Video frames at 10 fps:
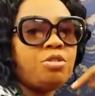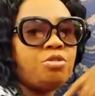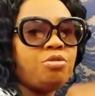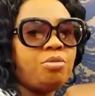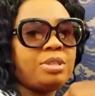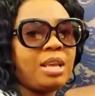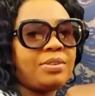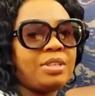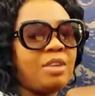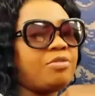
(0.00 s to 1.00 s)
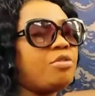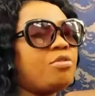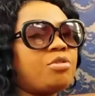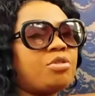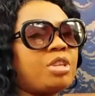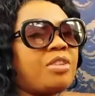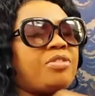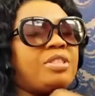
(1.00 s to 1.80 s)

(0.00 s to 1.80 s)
you self, you look yourself,